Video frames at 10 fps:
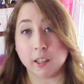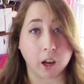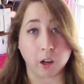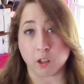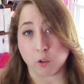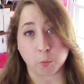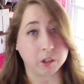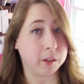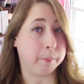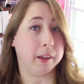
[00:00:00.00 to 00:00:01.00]
It just
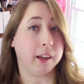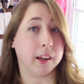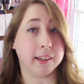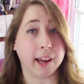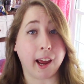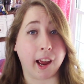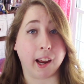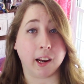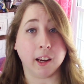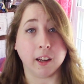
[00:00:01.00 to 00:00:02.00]
wouldn't be a
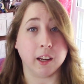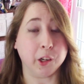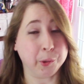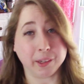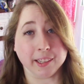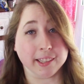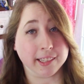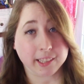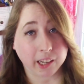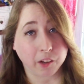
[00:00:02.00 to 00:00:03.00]
tag in
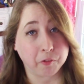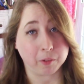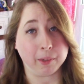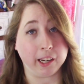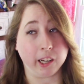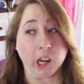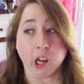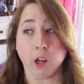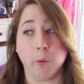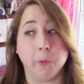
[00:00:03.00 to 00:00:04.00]
2016 for me
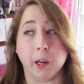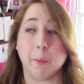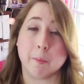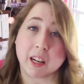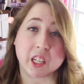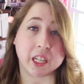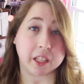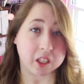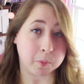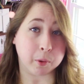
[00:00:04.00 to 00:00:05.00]
without me mentioning
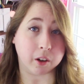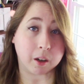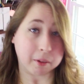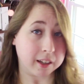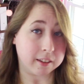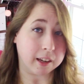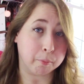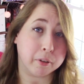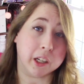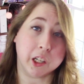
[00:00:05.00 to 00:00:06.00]
this book, because I'm
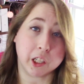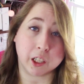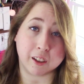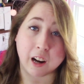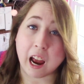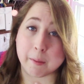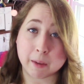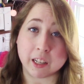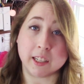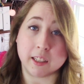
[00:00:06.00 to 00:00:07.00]
pretty sure I
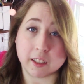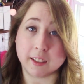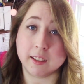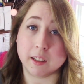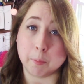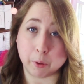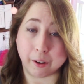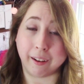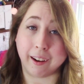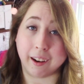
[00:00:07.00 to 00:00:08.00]
mentioned this
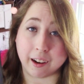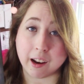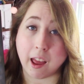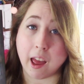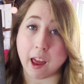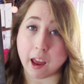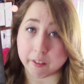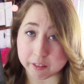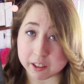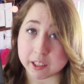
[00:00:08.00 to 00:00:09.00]
book in
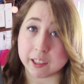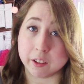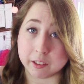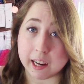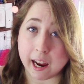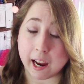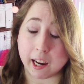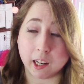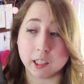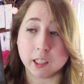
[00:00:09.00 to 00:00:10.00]
every single
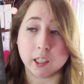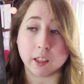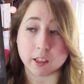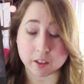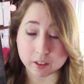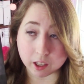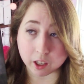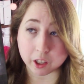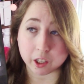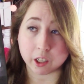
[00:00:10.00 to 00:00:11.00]
tag this
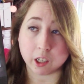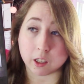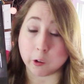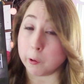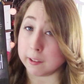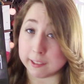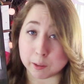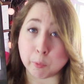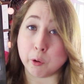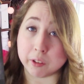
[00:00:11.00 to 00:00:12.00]
year, or at
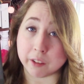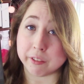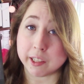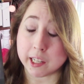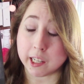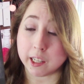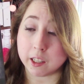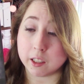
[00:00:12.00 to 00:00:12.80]
least most every tag.